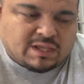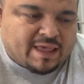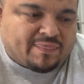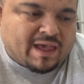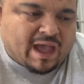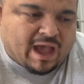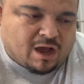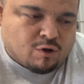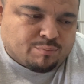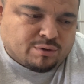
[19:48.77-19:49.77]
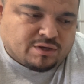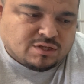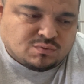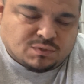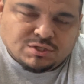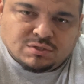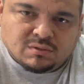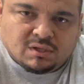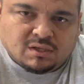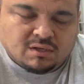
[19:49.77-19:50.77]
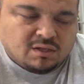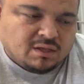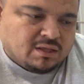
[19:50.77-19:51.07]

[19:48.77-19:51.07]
and the output is what you need.